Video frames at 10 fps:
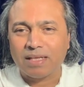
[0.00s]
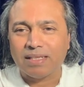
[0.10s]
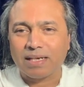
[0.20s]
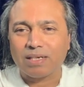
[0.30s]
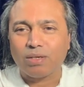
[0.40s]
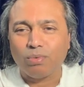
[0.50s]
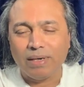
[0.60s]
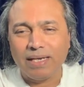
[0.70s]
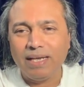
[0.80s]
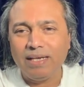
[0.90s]
that
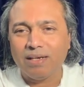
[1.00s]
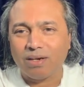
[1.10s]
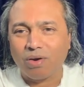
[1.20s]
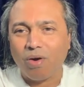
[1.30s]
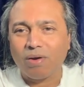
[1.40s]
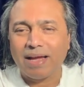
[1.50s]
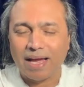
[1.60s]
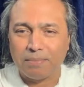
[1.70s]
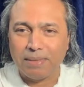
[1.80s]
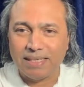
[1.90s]
quitting wrong
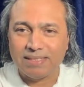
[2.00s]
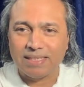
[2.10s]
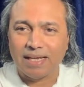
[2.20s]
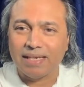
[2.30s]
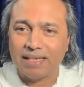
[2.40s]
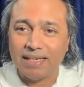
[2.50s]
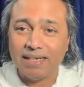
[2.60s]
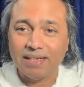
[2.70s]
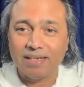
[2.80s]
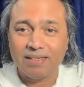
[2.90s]
habits
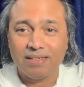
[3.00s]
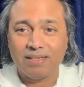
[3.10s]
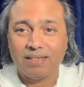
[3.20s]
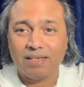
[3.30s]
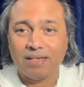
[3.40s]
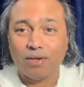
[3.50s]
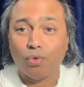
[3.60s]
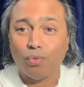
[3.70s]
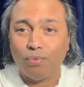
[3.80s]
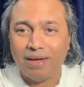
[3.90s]
need
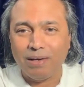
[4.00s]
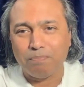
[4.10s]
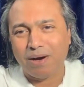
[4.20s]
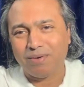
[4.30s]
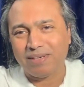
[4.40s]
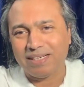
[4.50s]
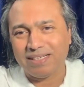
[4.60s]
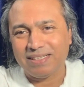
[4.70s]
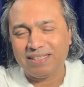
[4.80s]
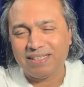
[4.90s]
willpower.
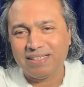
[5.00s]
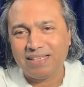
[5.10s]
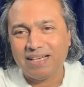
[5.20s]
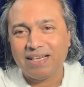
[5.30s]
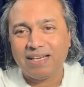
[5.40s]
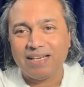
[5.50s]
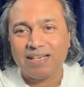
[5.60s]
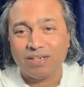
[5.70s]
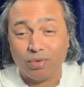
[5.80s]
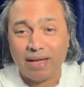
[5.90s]

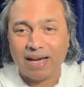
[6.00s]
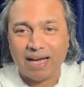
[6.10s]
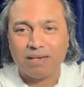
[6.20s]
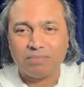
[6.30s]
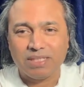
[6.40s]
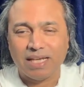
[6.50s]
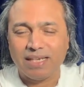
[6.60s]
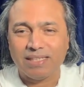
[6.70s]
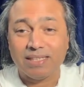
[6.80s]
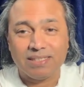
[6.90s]
Today I am
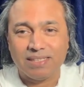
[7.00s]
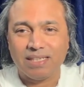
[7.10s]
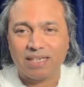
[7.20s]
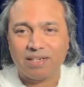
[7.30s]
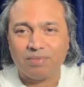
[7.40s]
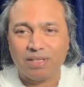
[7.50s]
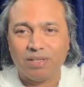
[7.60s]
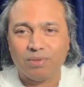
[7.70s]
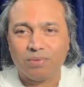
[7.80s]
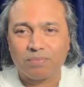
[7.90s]
sharing this secret with
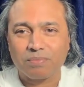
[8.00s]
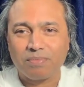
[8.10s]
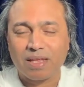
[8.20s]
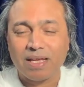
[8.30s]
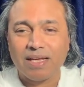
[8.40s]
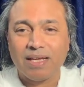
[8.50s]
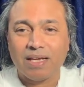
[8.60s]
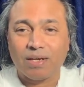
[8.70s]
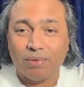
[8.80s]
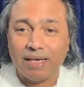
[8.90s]
you
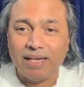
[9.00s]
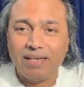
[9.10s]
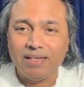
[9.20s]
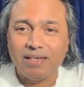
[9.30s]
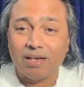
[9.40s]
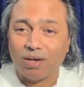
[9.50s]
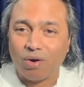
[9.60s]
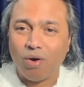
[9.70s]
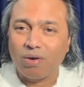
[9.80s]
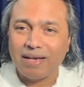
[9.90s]
quitting
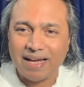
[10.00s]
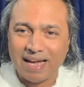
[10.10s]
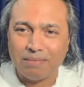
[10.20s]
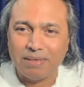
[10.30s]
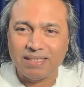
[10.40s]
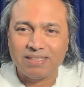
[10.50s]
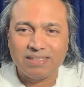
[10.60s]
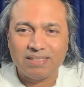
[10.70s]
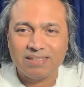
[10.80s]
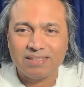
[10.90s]
wrong
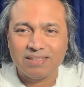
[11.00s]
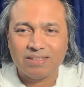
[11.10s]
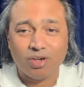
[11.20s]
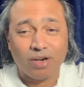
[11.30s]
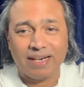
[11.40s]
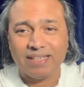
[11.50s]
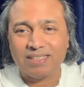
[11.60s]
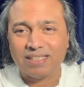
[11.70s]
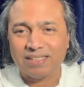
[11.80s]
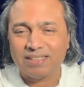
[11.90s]
habits or
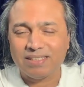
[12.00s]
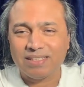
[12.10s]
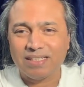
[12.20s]
addictions.